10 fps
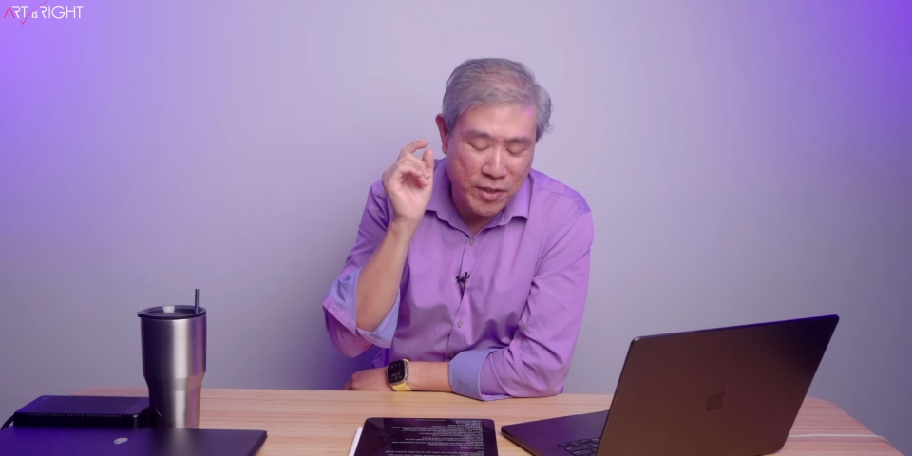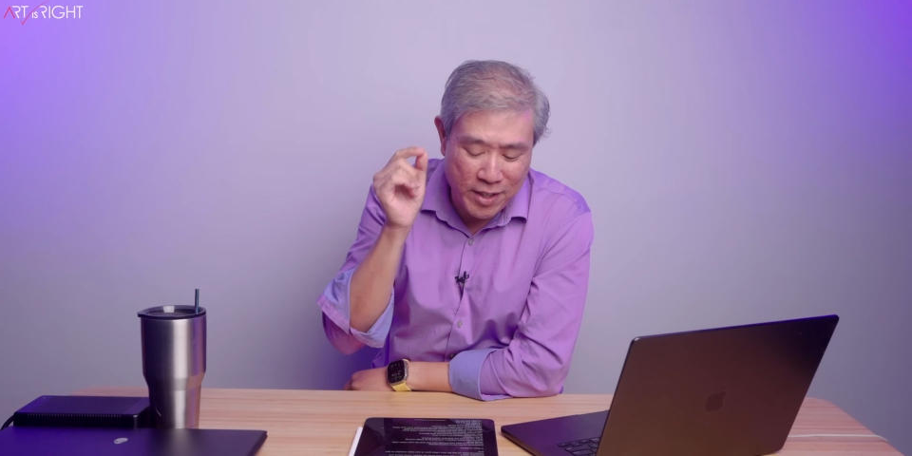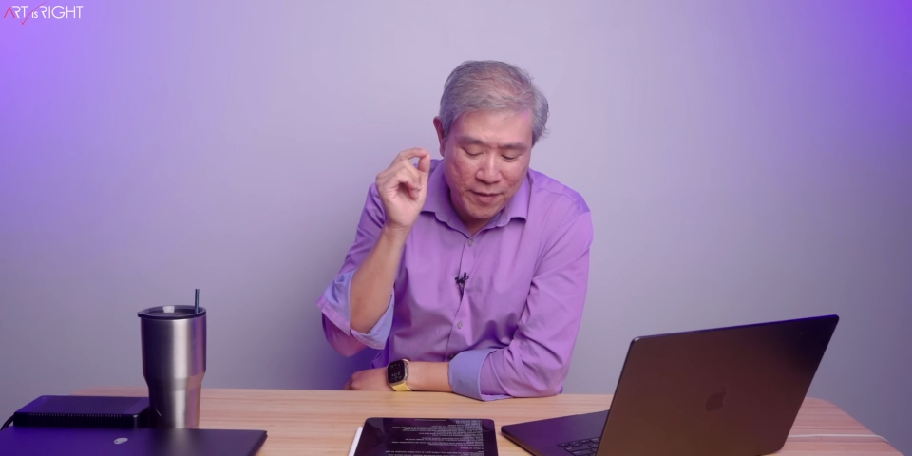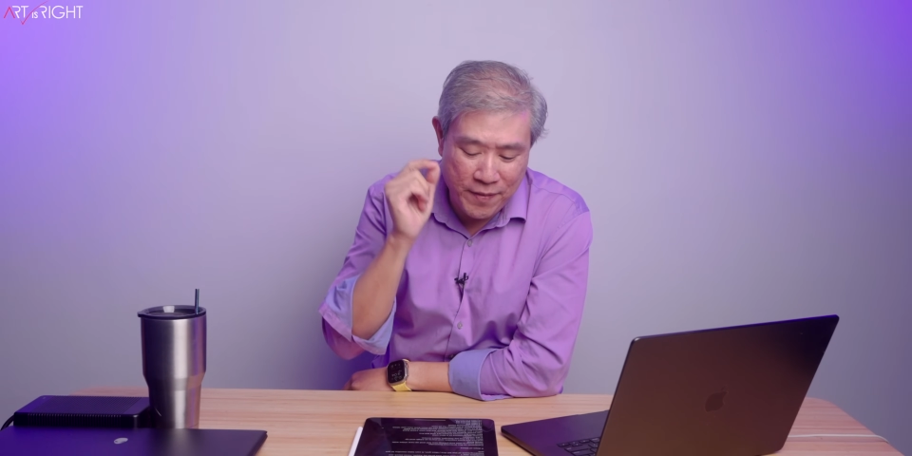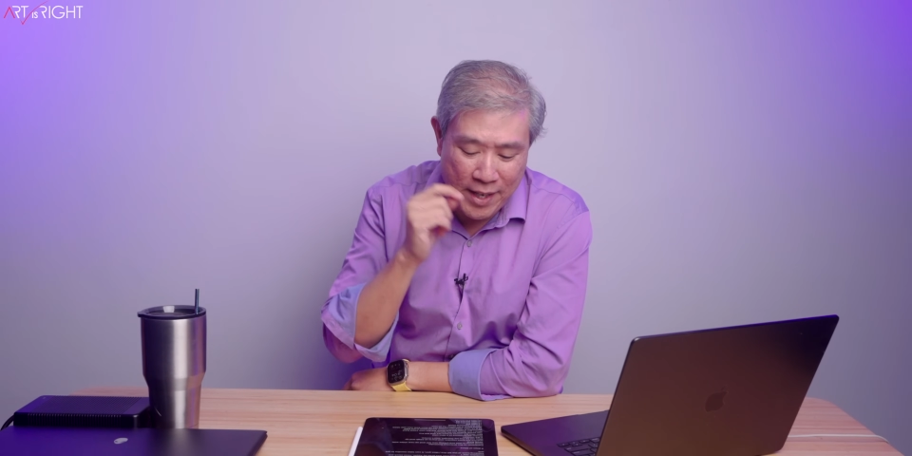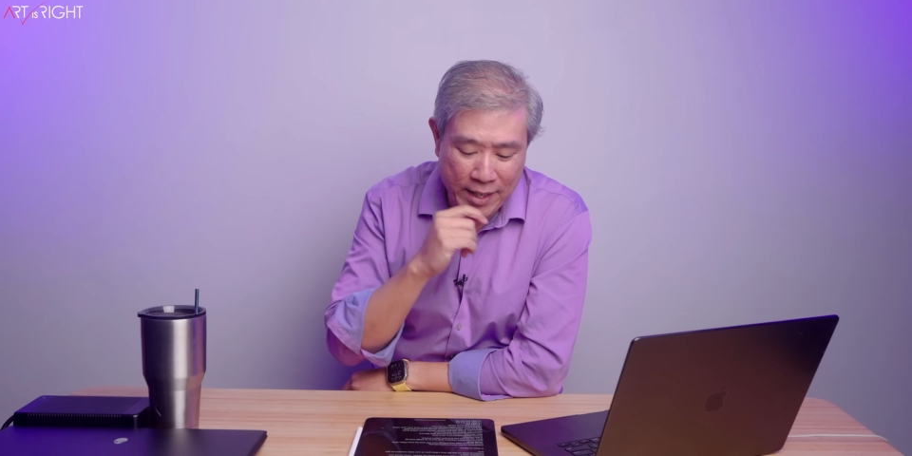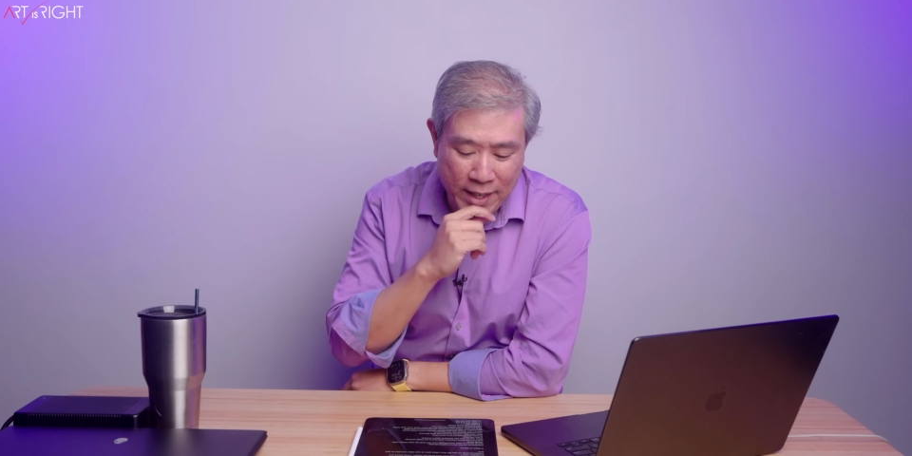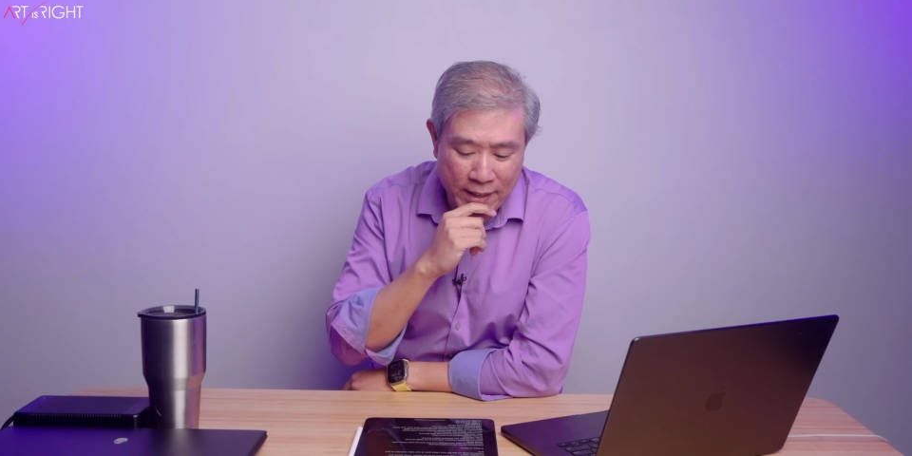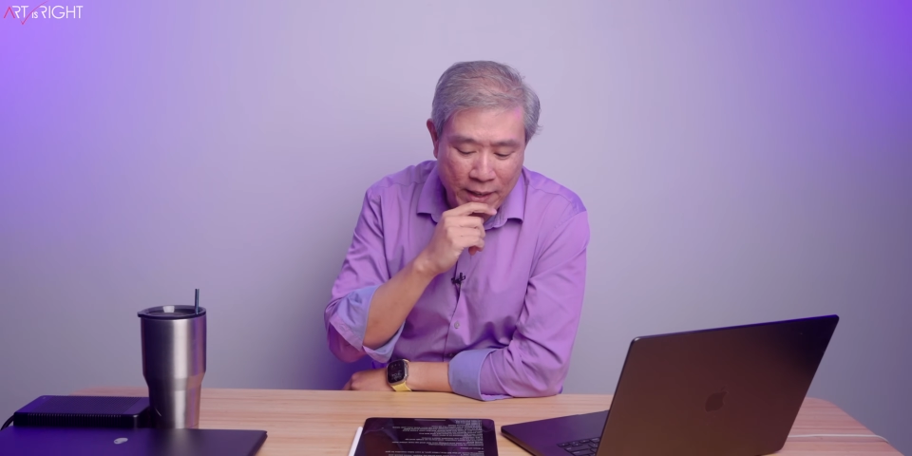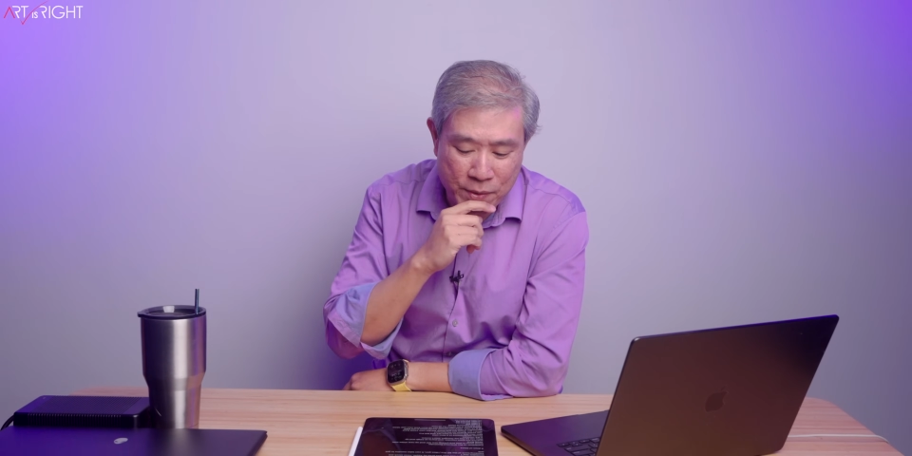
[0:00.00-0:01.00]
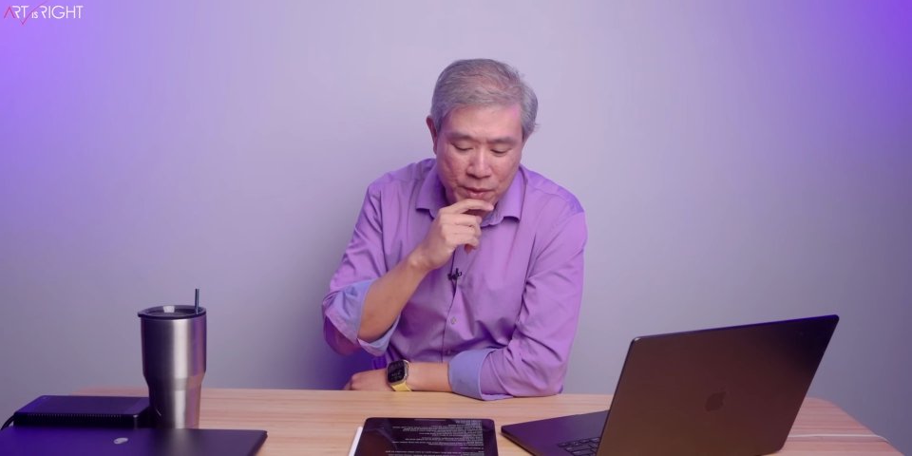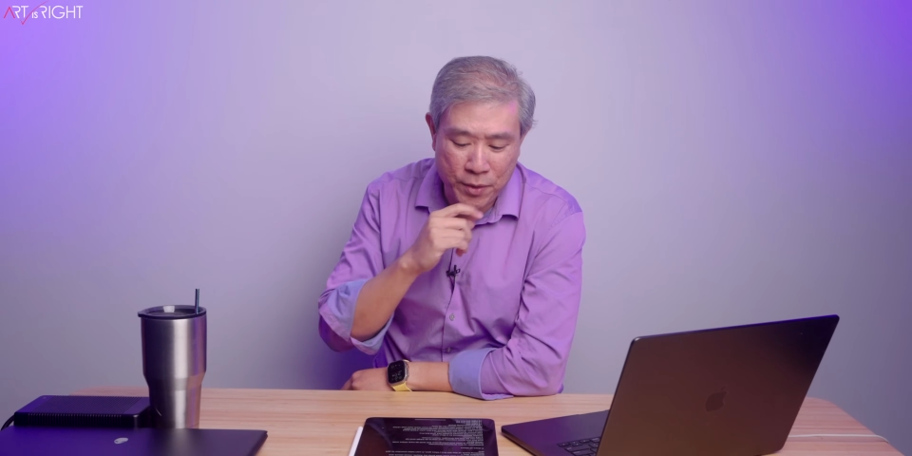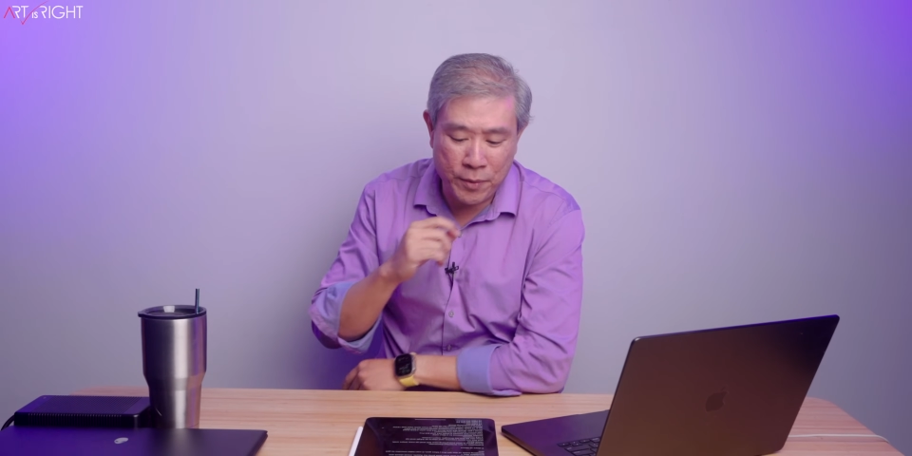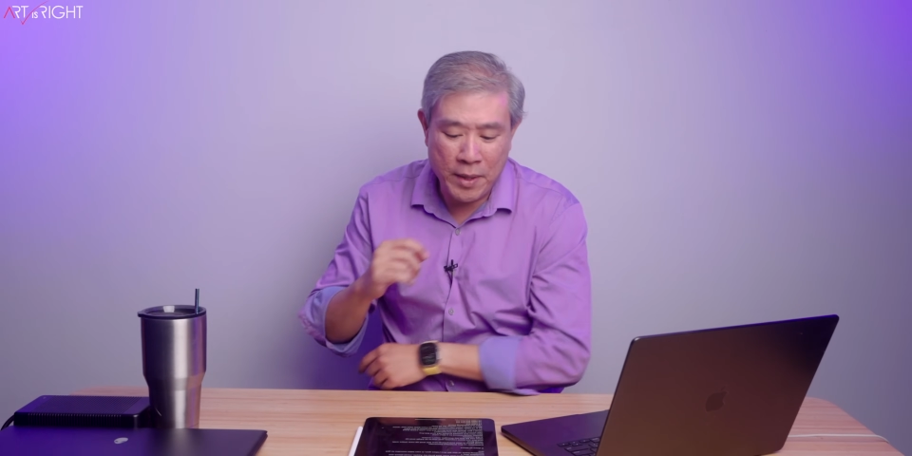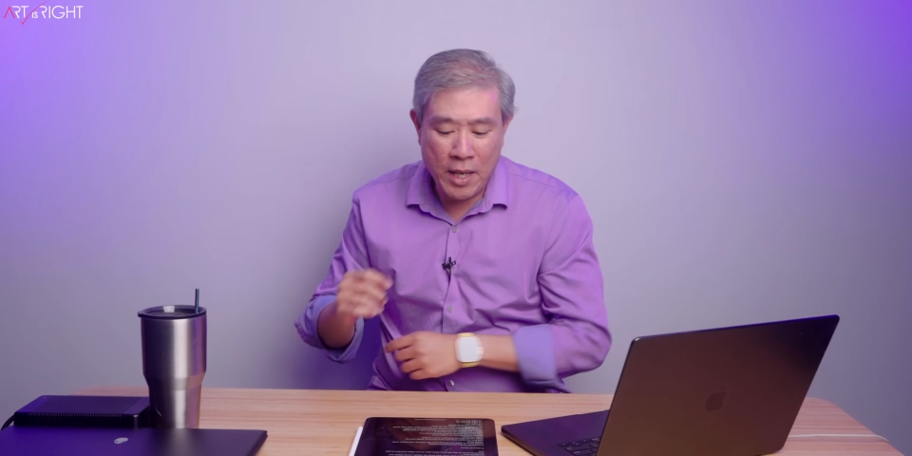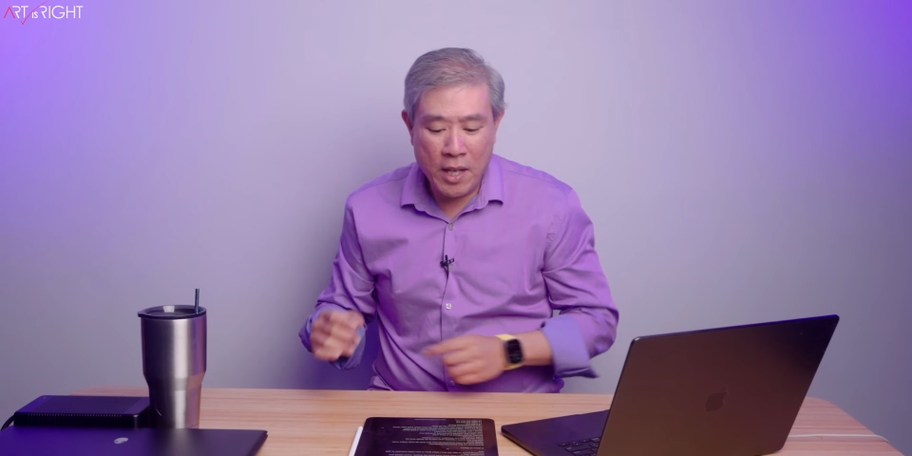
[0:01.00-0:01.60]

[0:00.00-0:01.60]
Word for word: You're going to find that out soon.